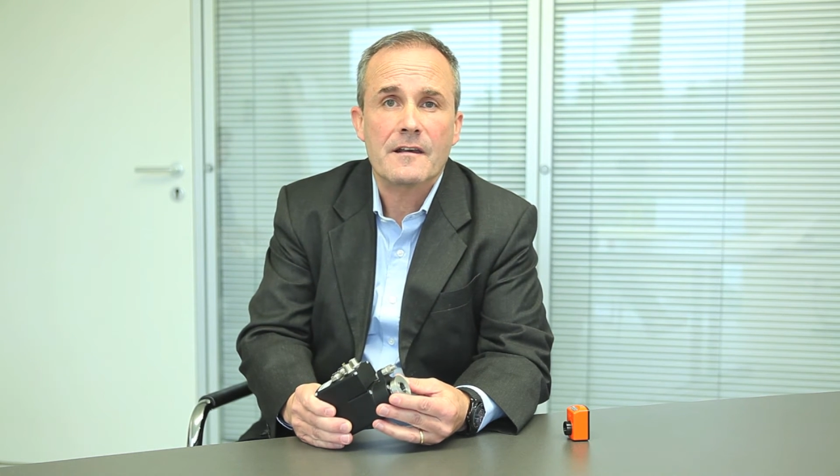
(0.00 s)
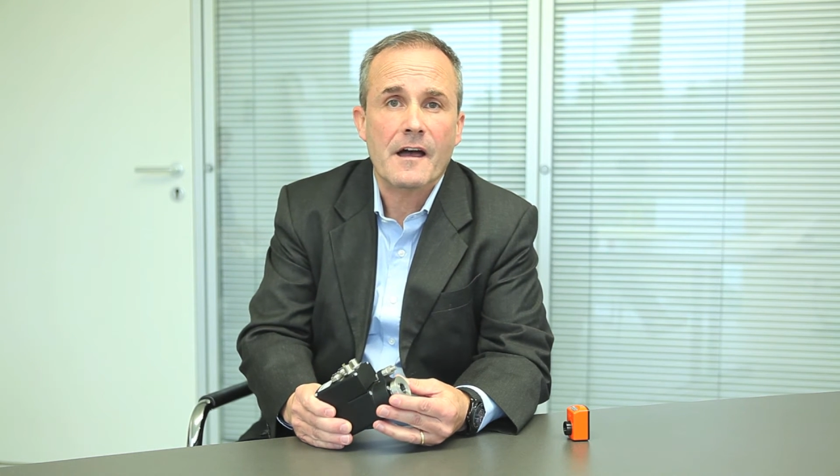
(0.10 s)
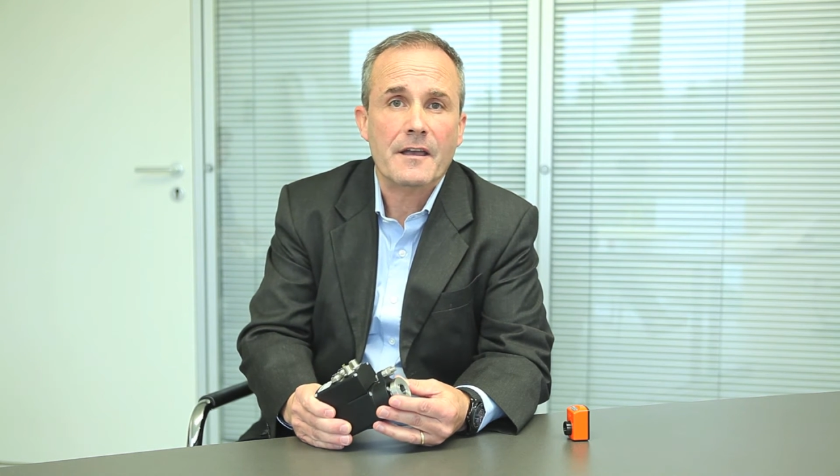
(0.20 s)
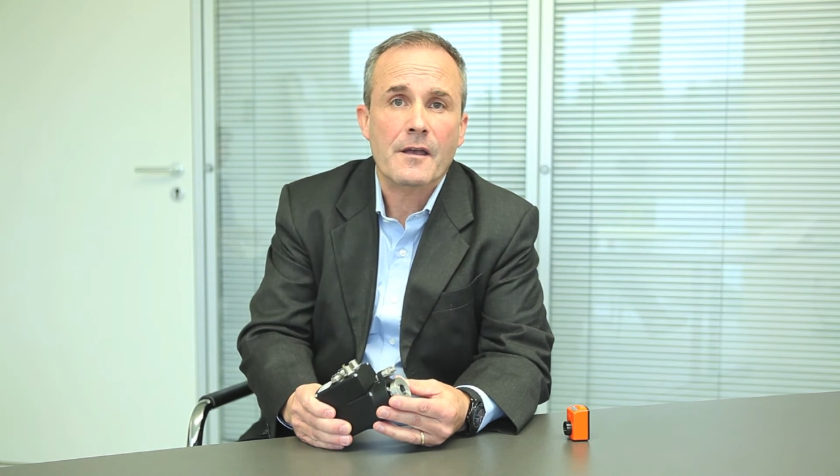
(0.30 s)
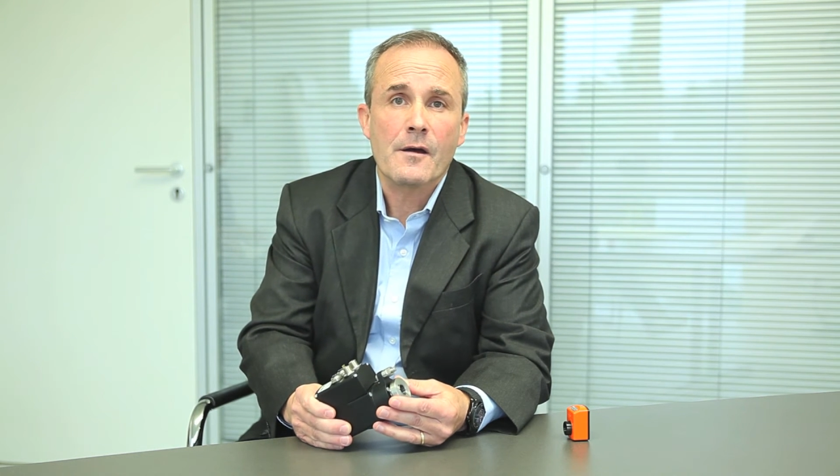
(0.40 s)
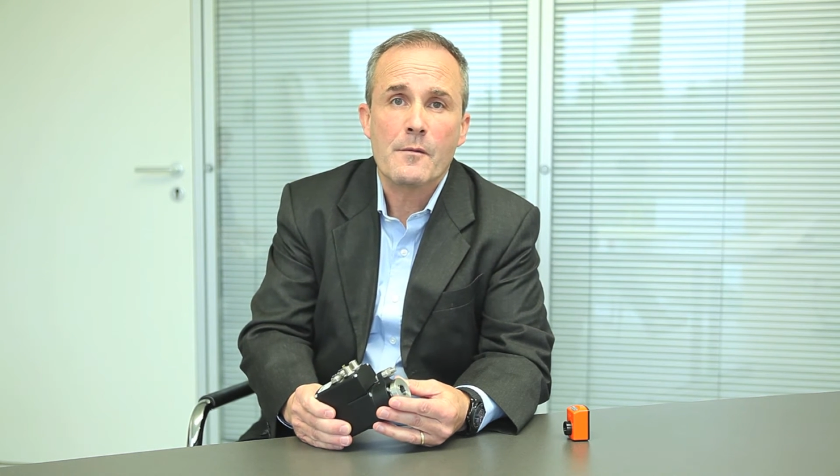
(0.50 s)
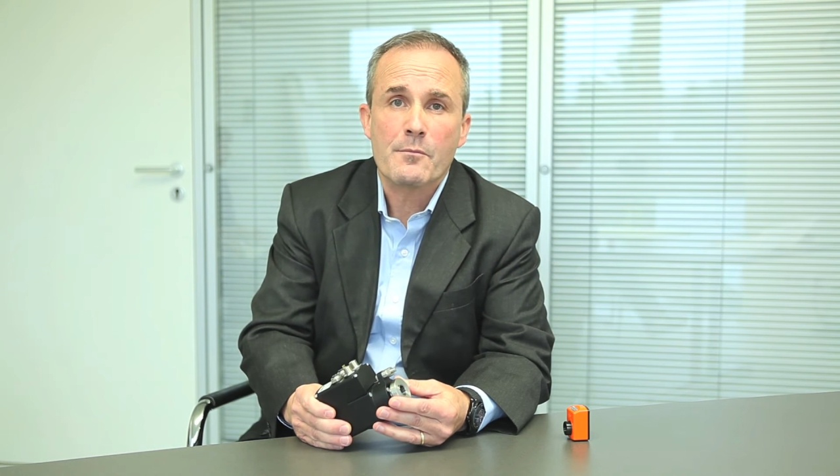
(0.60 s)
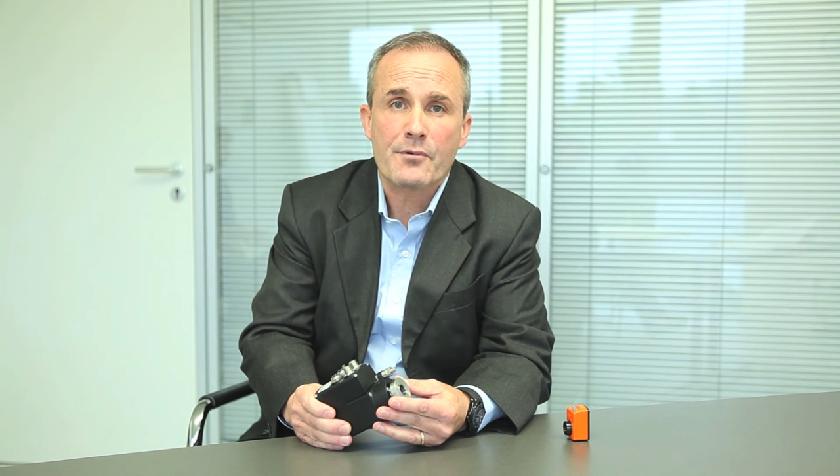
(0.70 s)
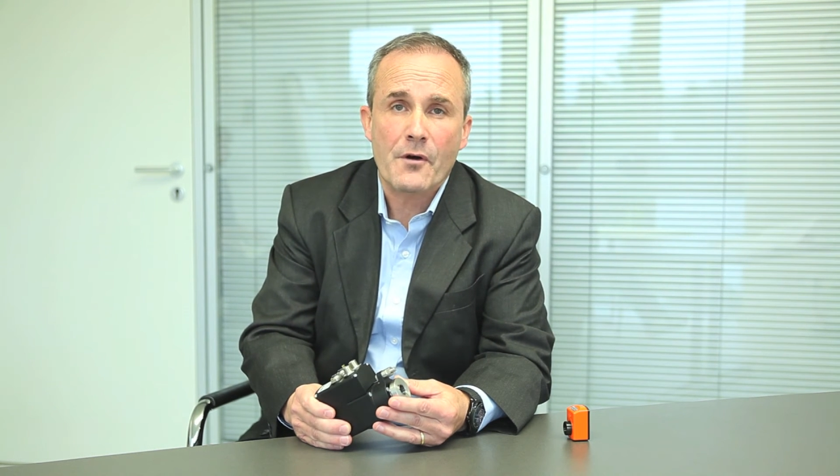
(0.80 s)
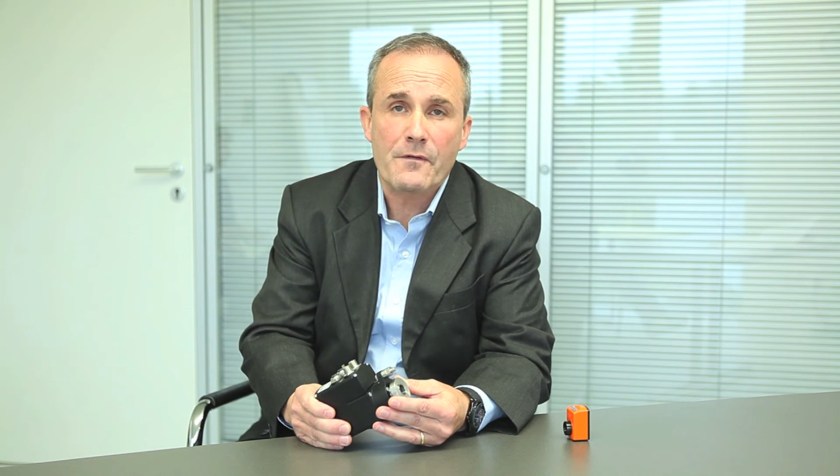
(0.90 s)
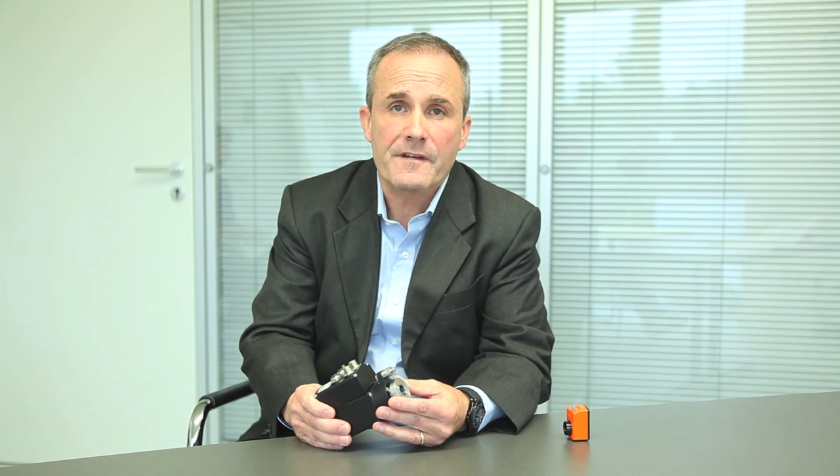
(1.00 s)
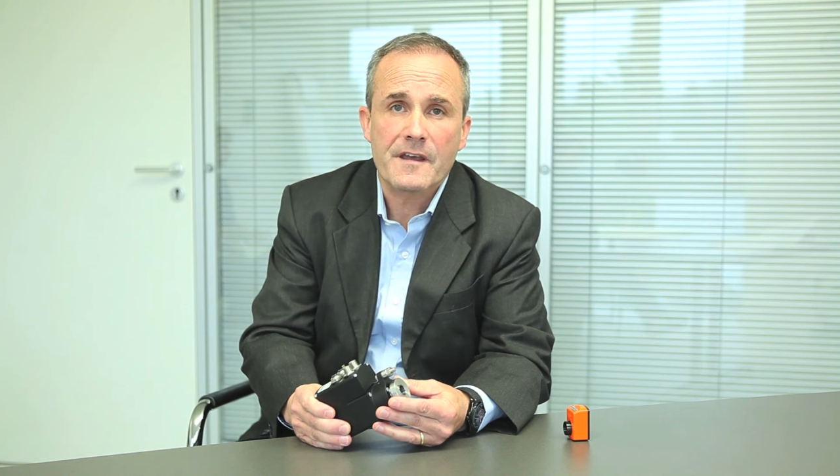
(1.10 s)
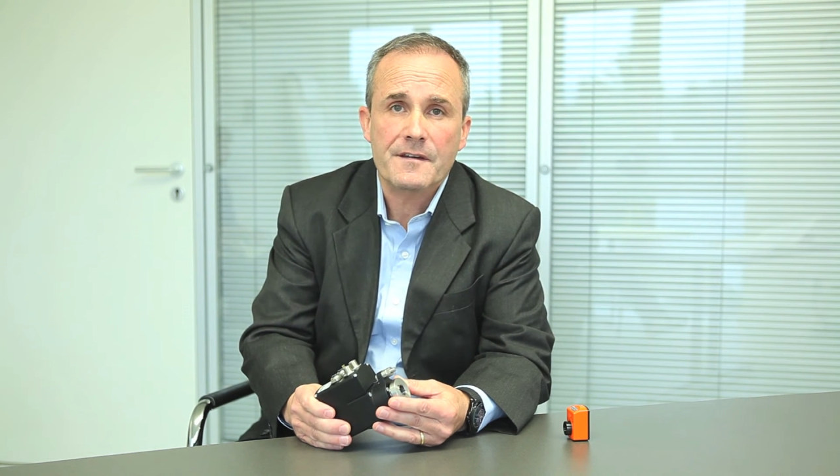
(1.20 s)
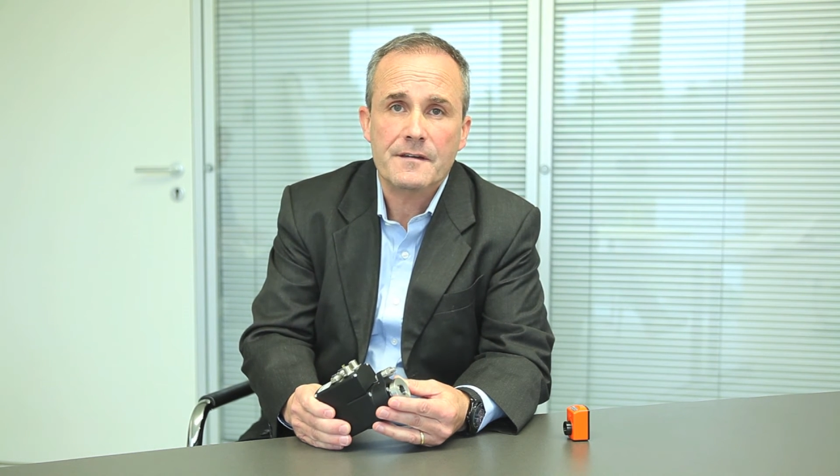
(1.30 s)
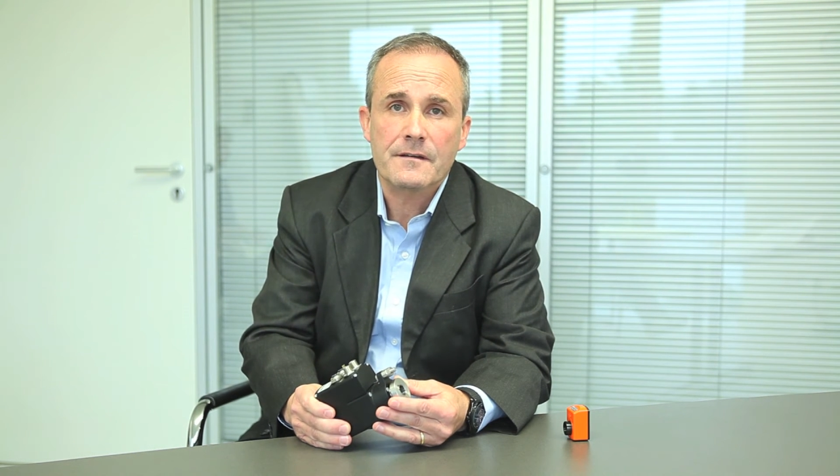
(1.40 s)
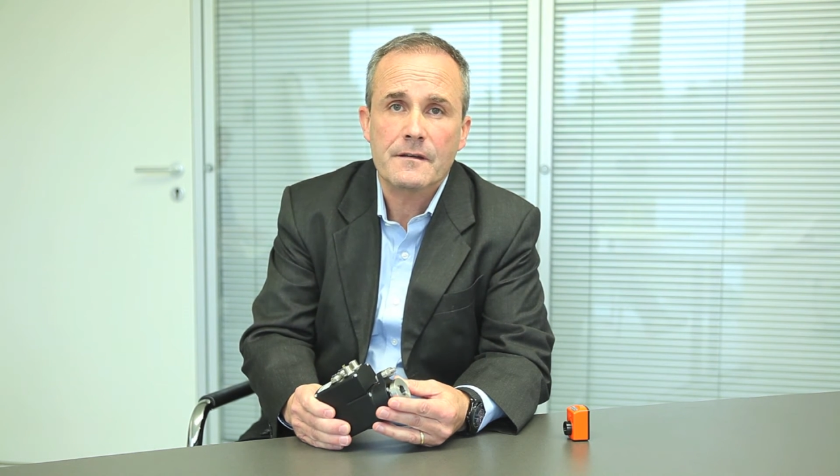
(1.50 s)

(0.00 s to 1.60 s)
like PROFITNET,